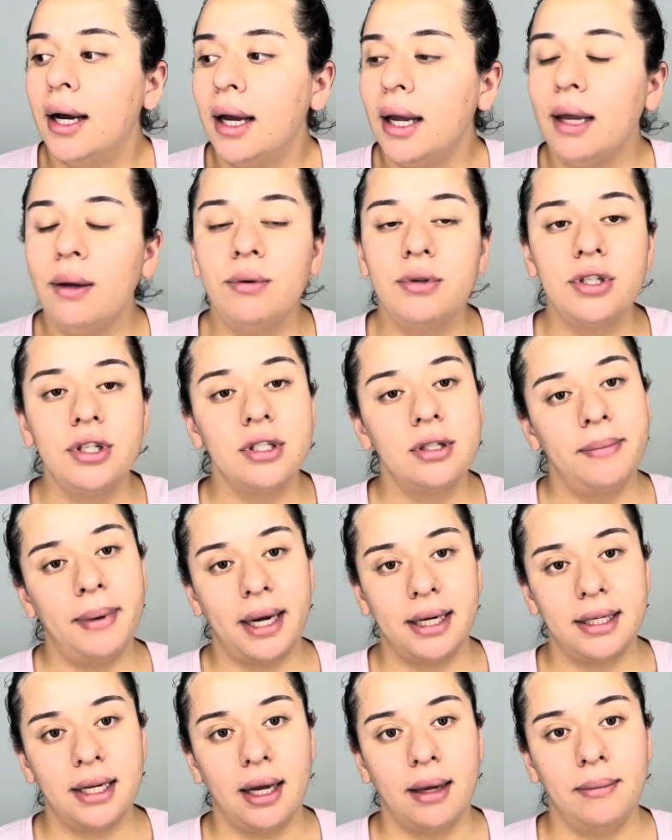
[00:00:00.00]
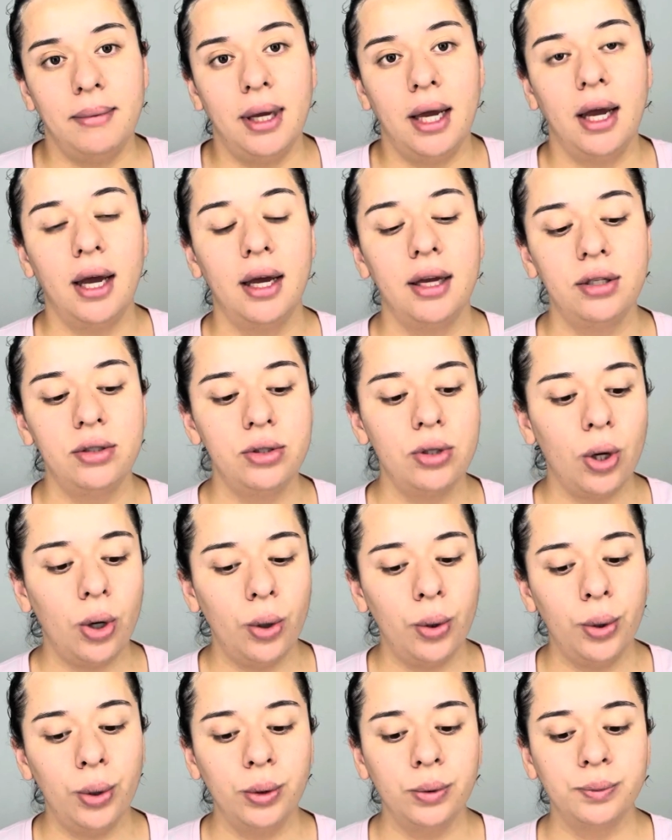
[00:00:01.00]
It was just a bad time.
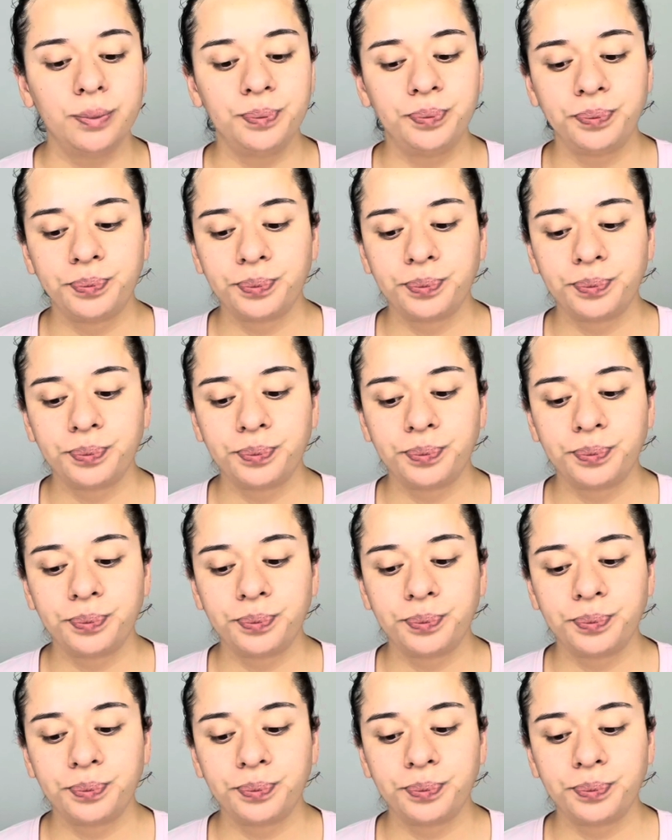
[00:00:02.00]
So